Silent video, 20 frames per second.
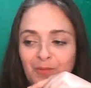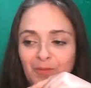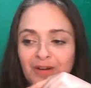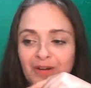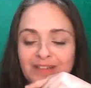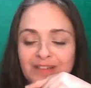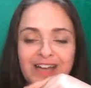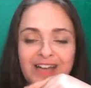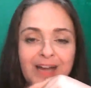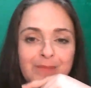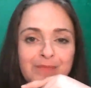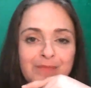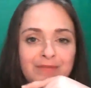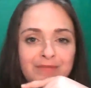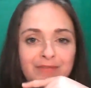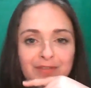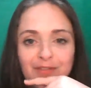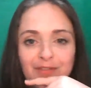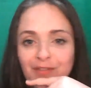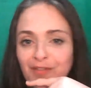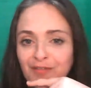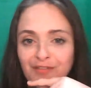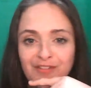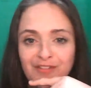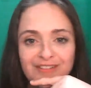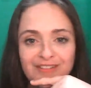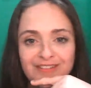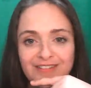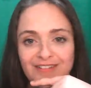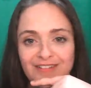what type of
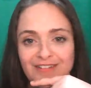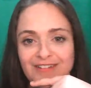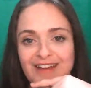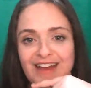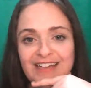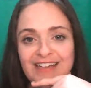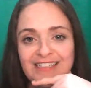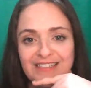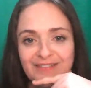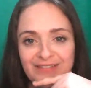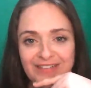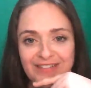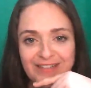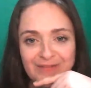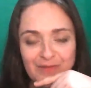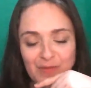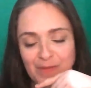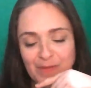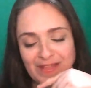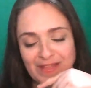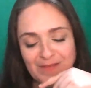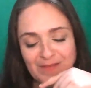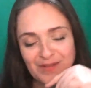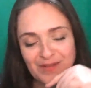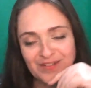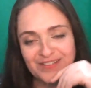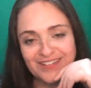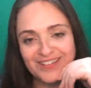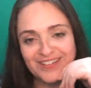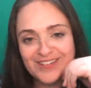youthful creativity will be the
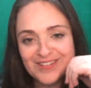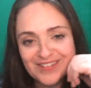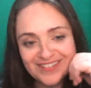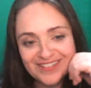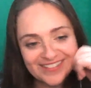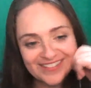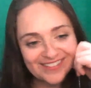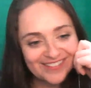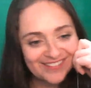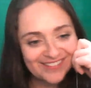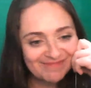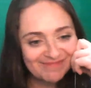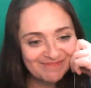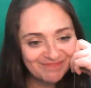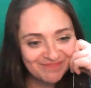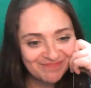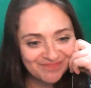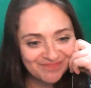most lucrative.